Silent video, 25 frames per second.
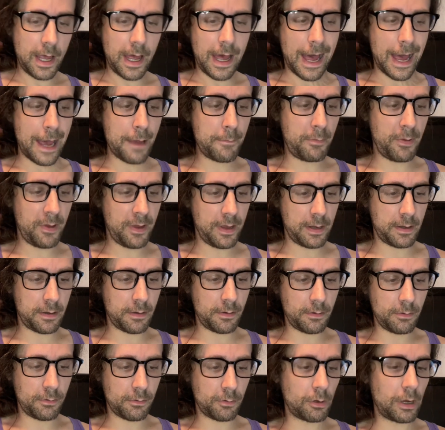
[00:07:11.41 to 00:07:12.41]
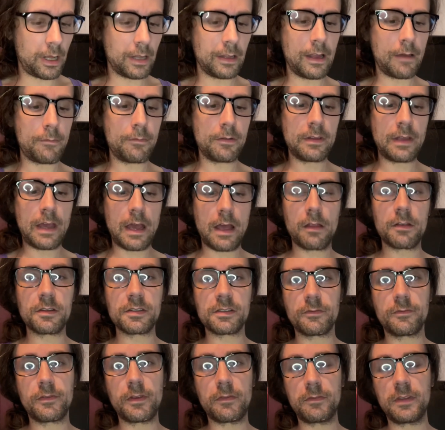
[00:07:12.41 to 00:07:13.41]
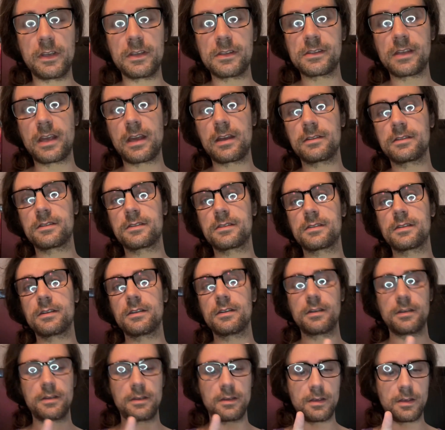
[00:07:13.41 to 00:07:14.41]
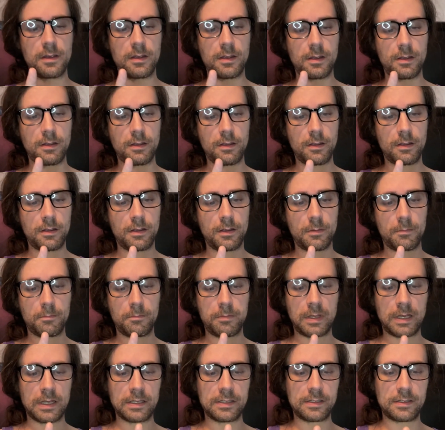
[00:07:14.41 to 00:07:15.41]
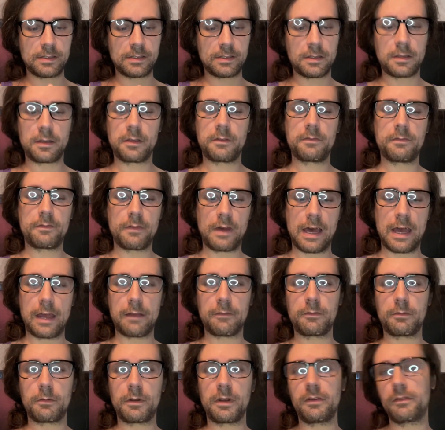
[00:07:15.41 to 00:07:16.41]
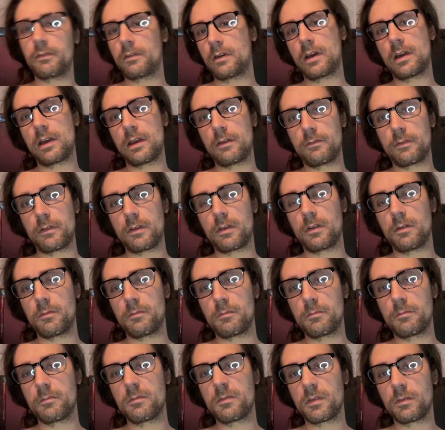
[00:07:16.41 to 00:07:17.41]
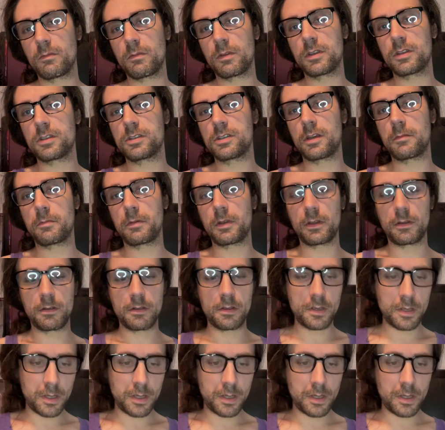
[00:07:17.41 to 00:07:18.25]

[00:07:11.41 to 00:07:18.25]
I paid, ooh, $11.50 plus like $5.25 with the shipping.